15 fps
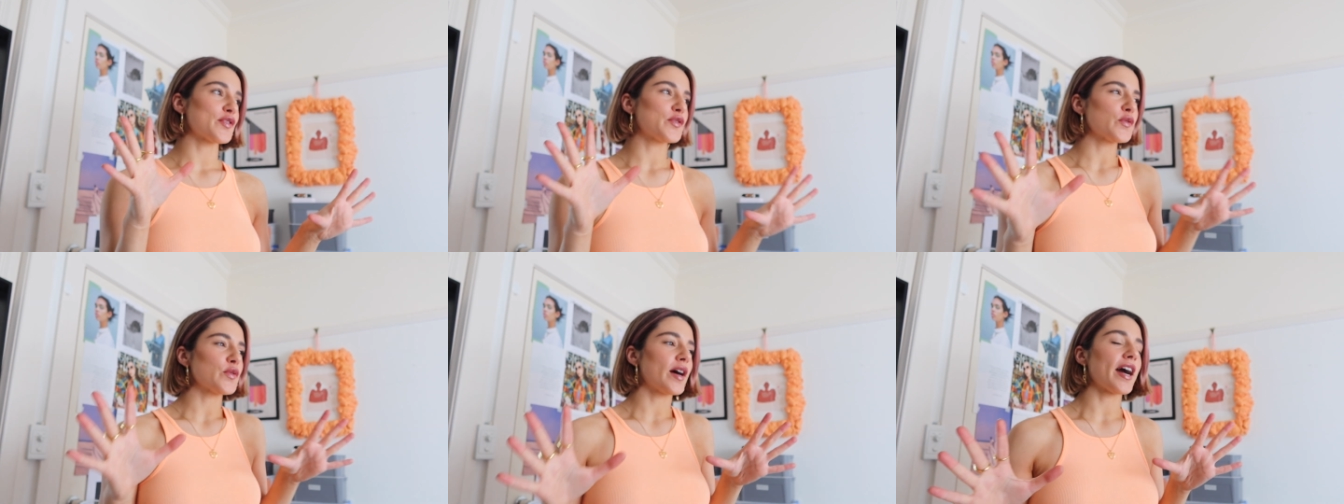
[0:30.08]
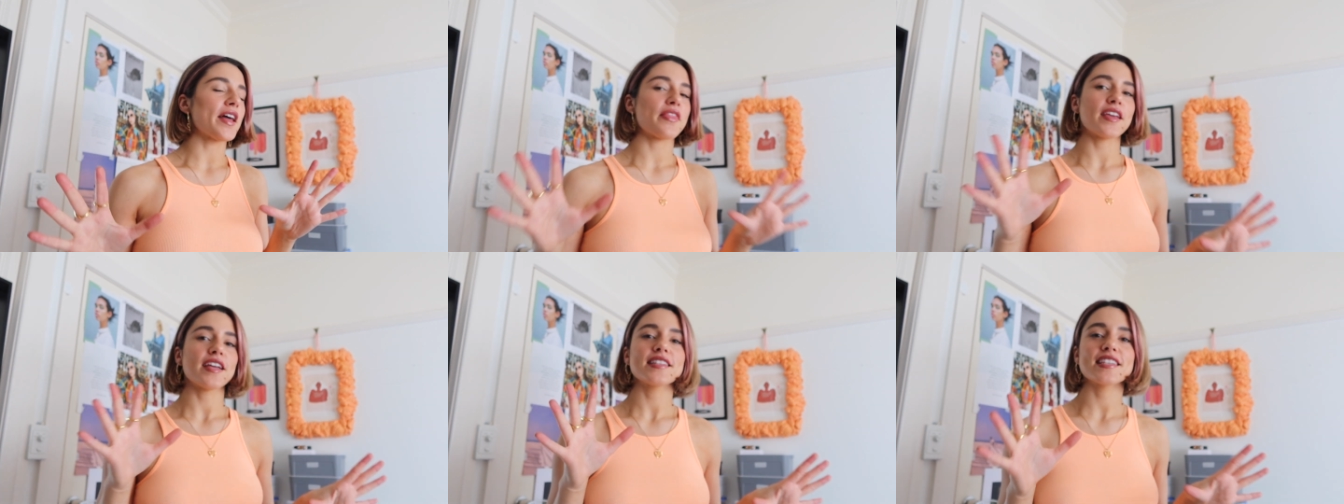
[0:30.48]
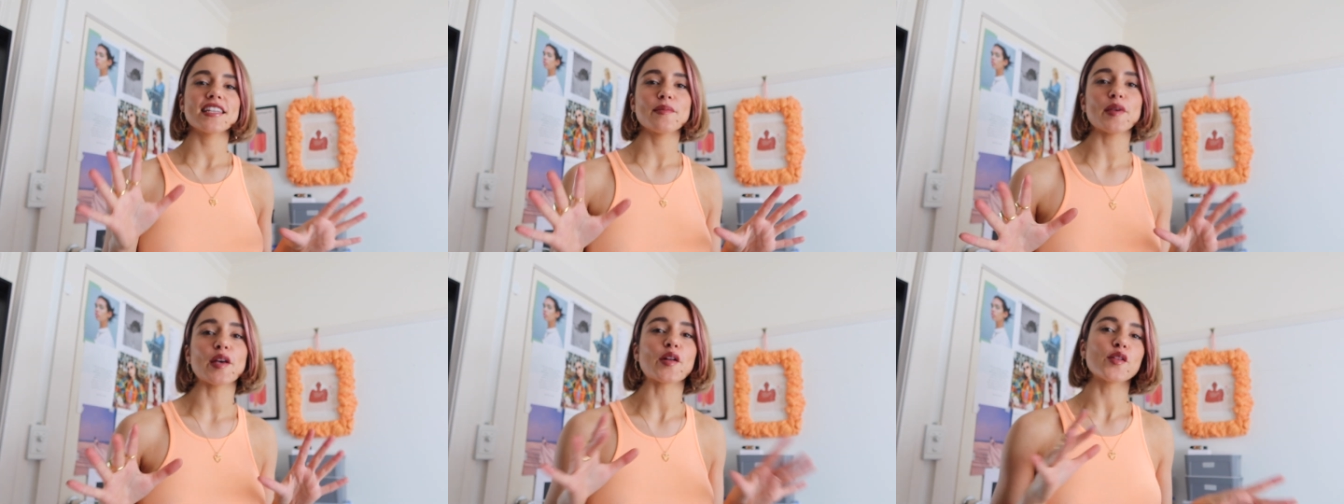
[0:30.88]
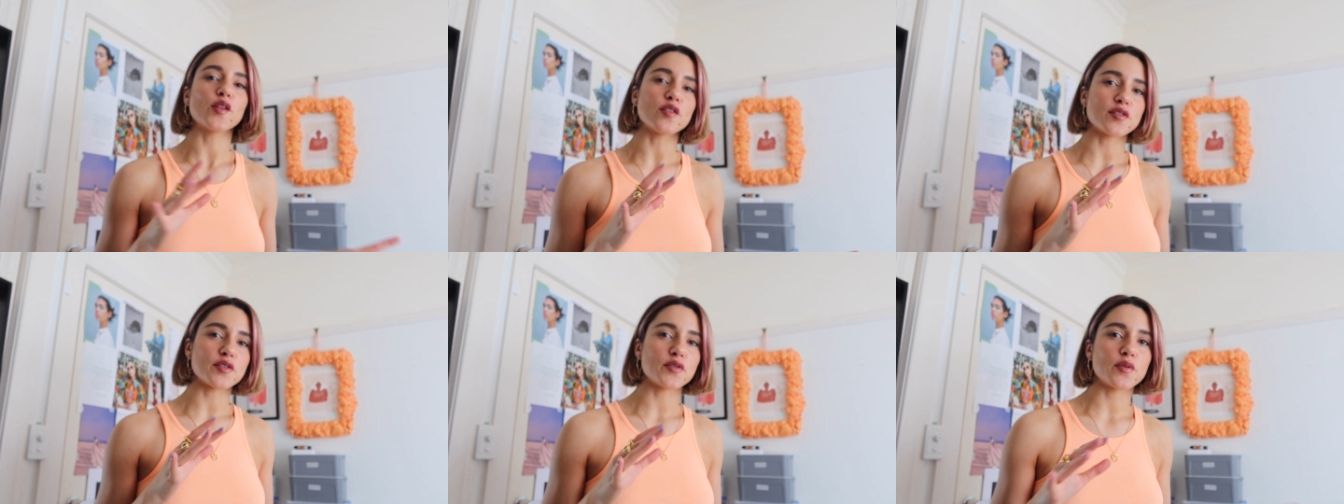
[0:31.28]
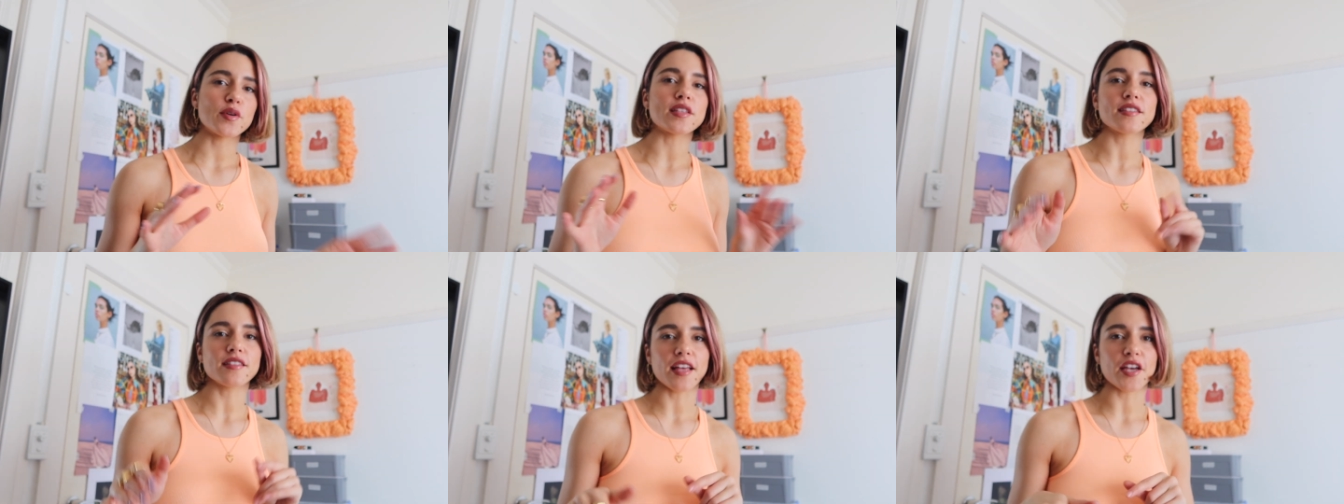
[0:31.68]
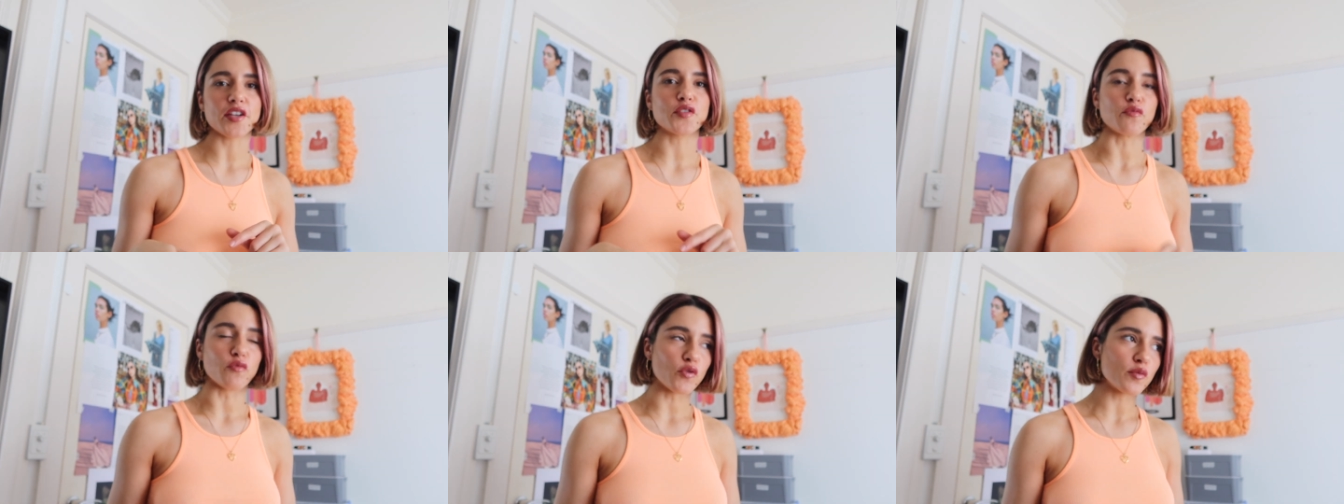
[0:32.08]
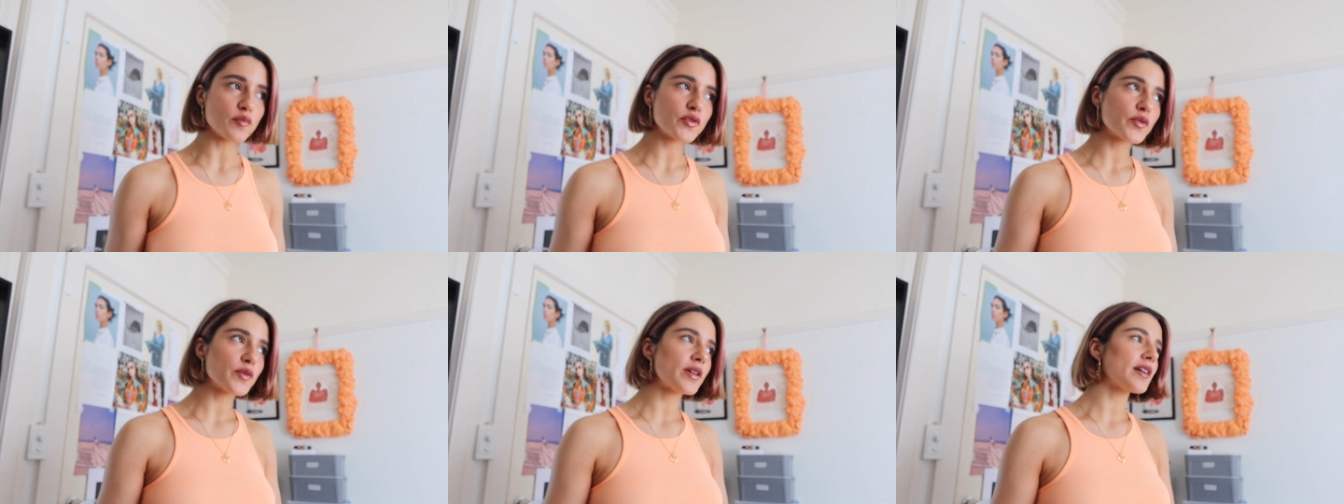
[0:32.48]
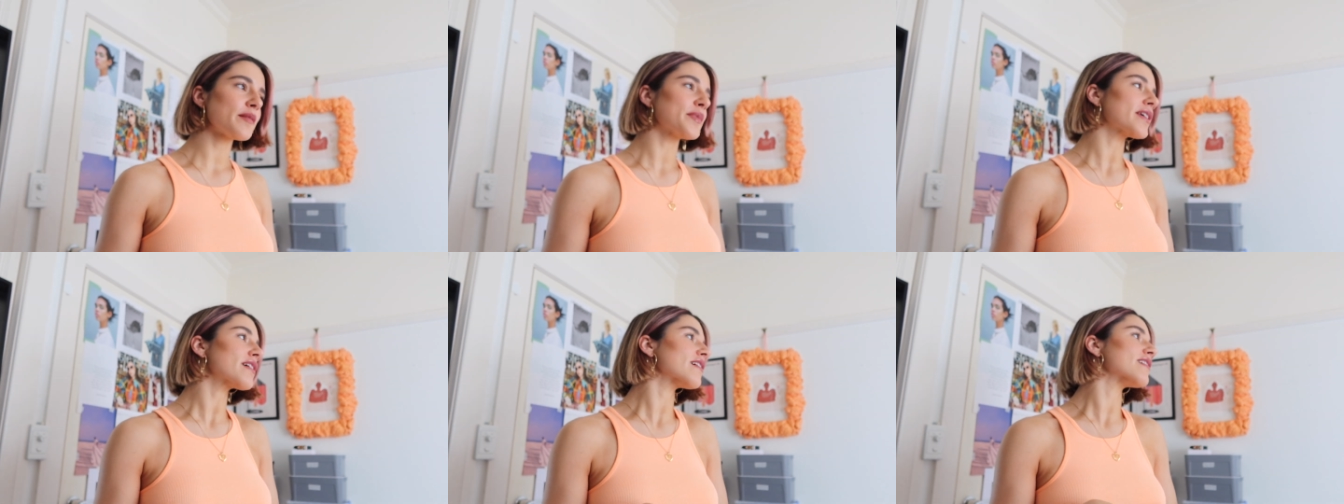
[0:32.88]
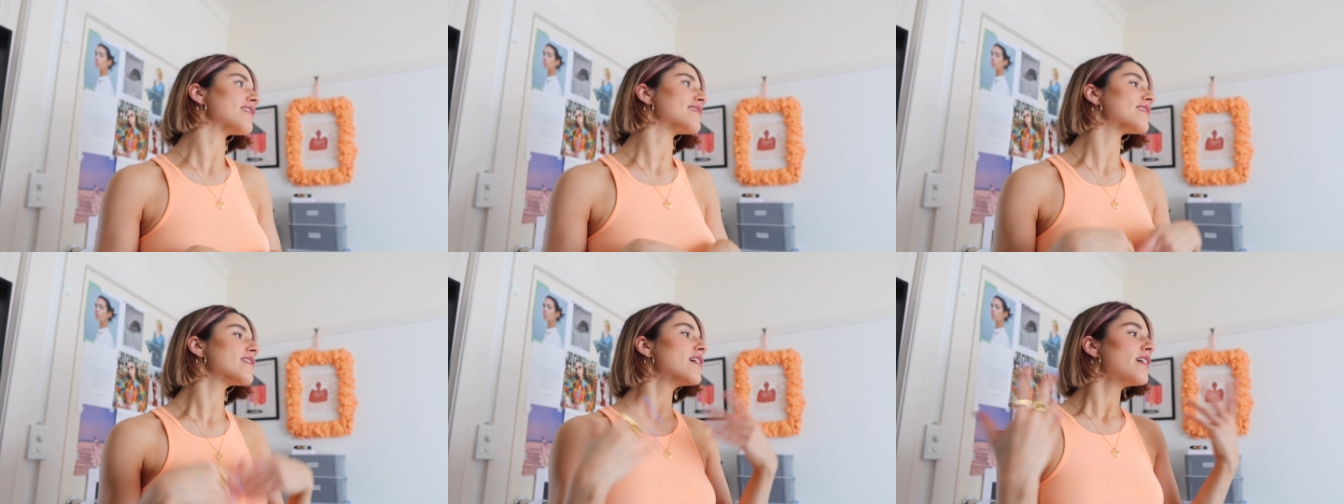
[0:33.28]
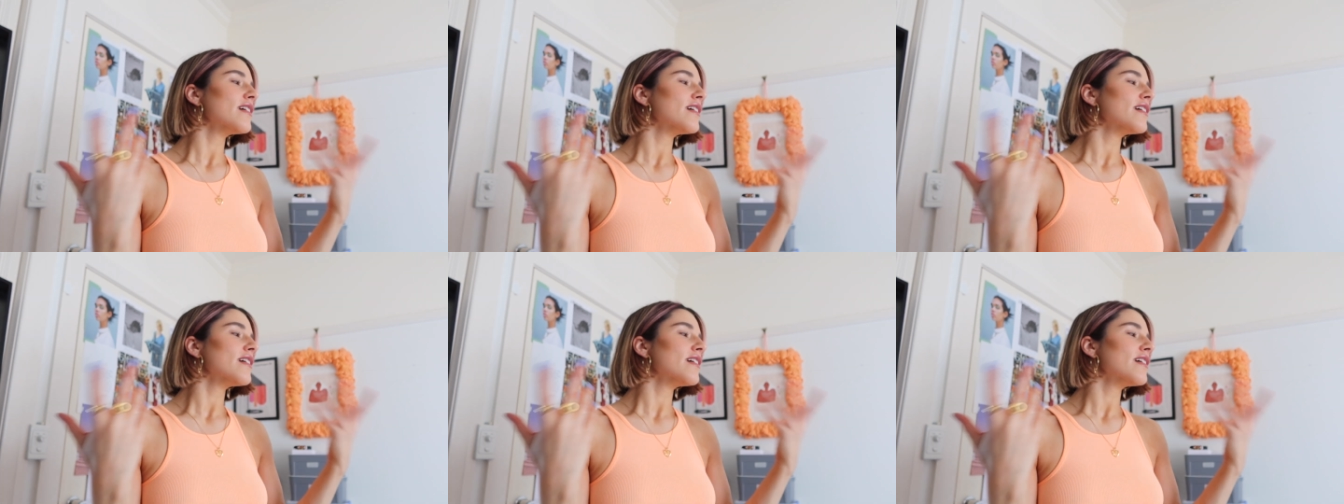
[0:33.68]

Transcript: tour. I think it's going to be a closet tour slash room tour because